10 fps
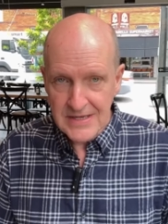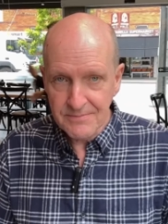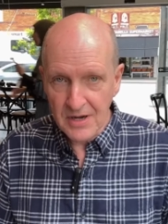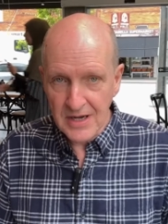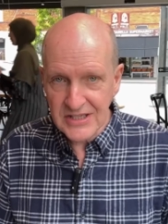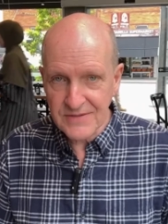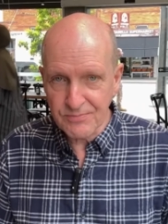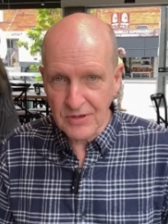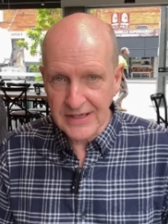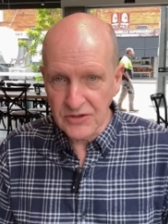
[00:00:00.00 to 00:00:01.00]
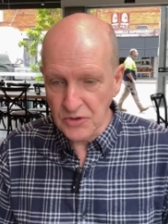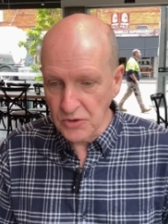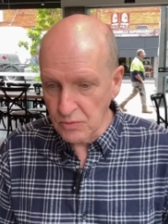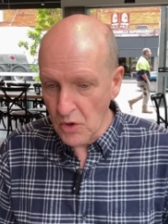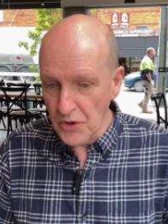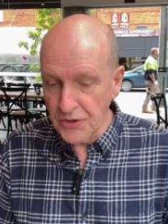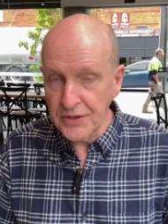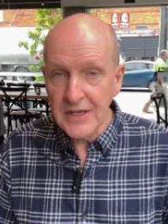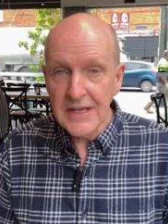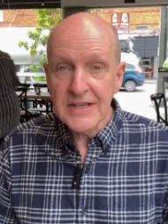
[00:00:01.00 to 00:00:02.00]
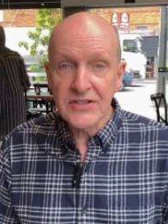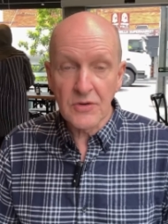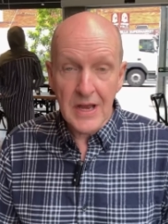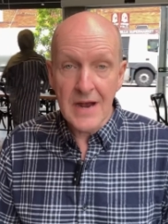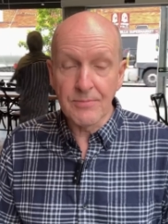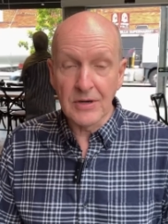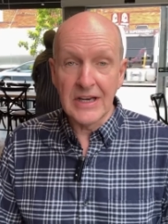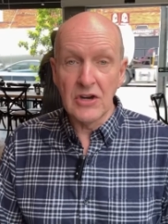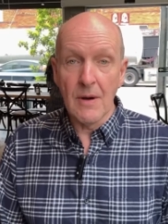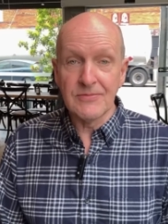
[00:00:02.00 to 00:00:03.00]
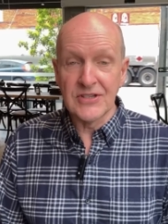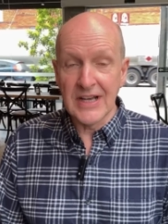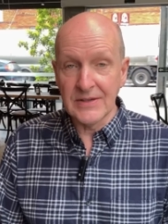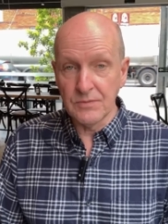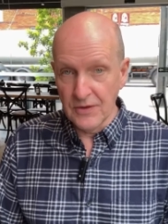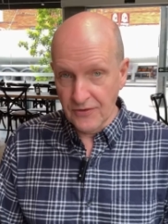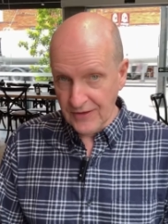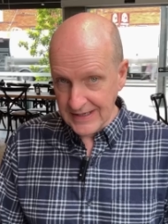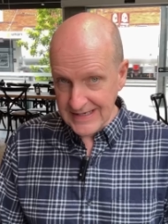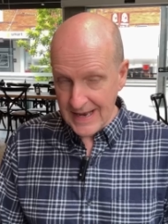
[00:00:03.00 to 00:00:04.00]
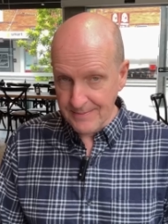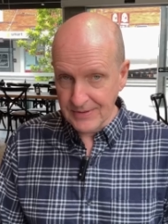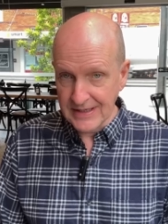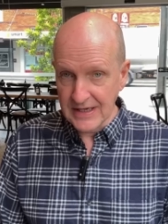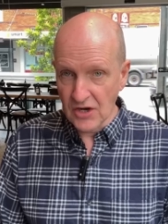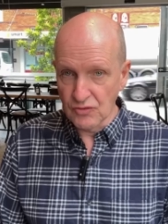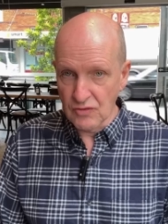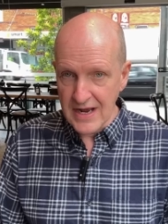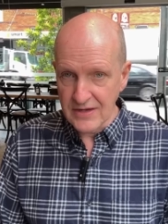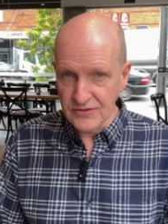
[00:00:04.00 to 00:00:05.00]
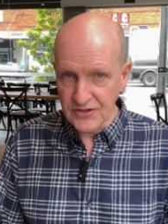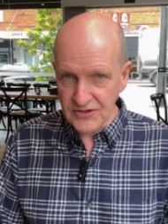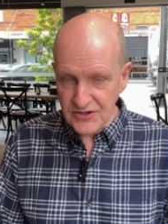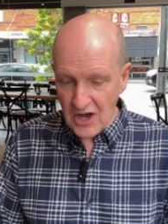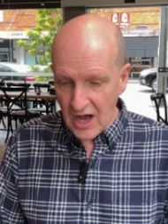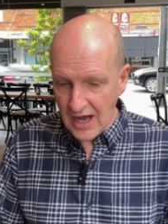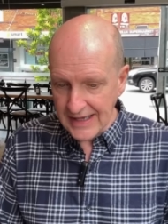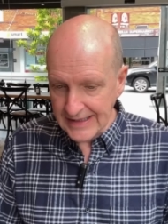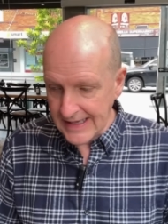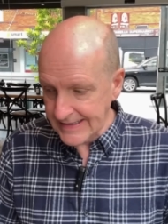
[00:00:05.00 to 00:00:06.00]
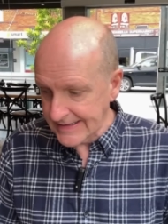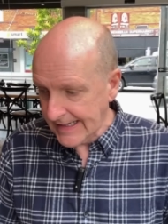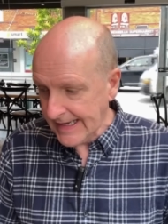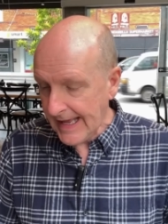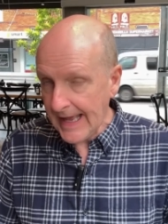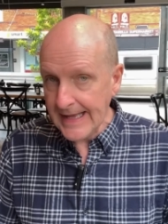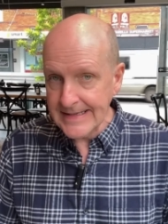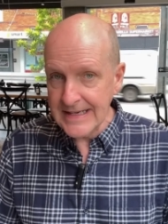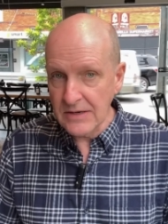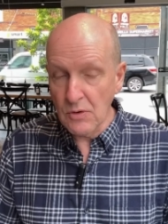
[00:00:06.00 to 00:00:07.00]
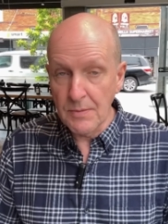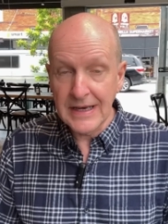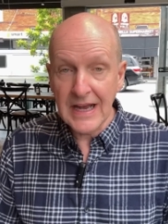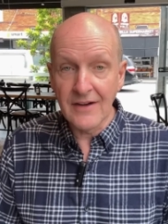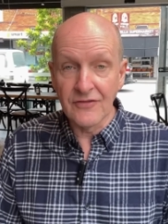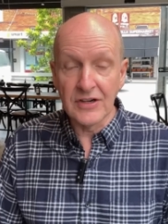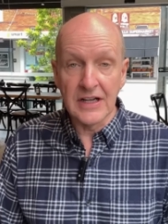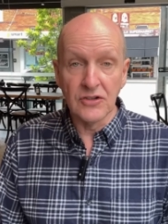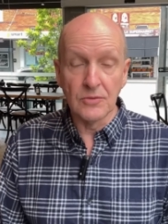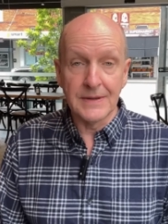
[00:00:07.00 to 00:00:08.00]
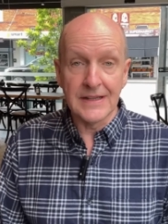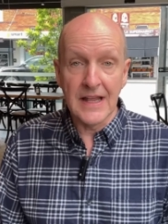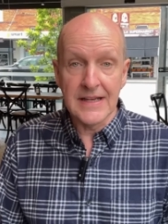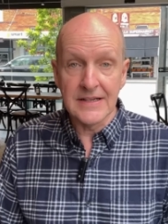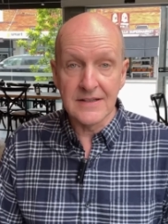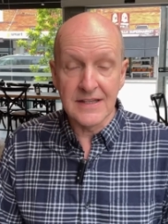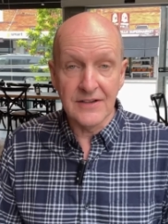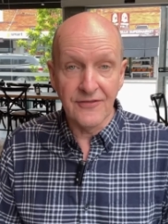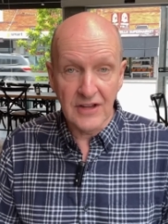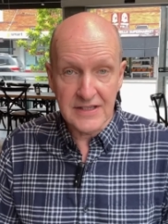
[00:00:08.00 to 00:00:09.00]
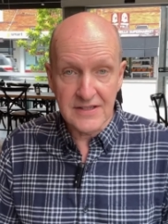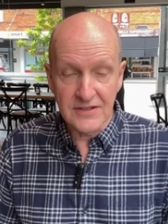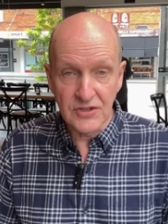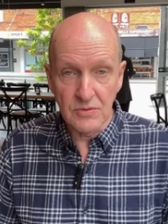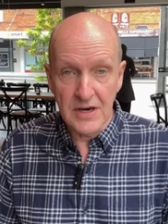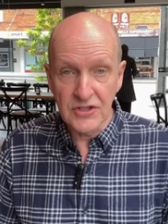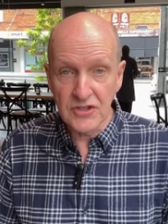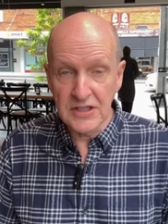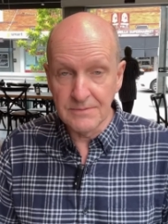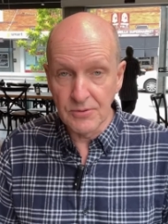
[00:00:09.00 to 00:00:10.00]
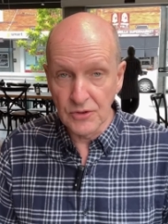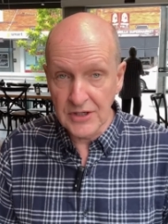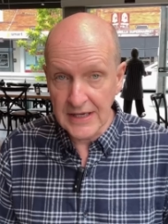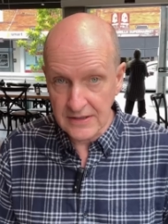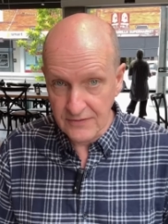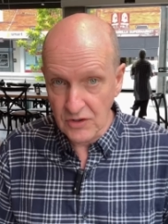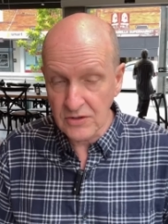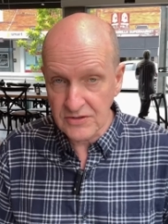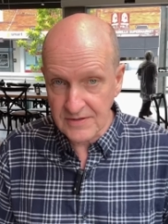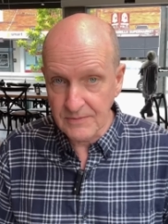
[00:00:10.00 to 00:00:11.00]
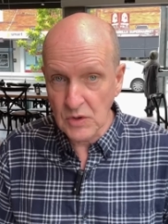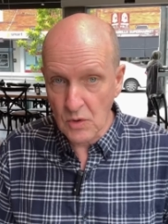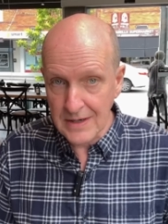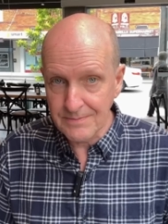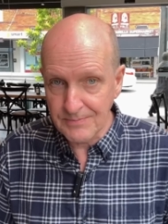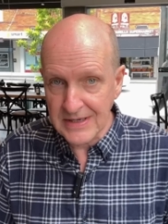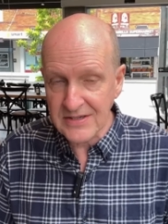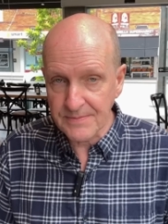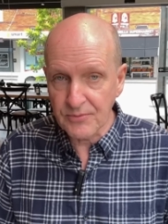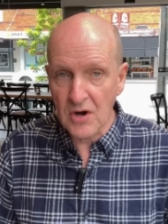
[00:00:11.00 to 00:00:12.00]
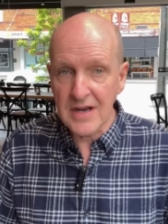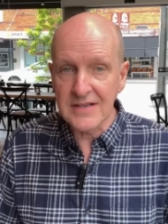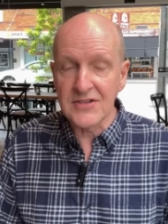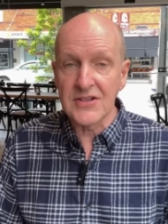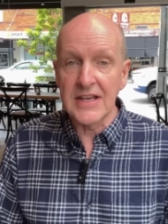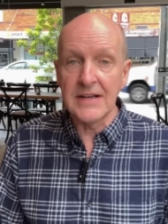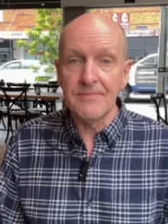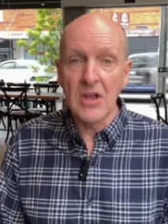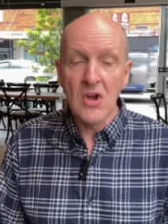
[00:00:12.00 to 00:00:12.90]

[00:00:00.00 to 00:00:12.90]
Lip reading: by spreading the good word. So we are bringing you up to date with things happening around Thailand, and we'll be covering a little bit later the flood situation in Phuket. I've got some quite big surprises there.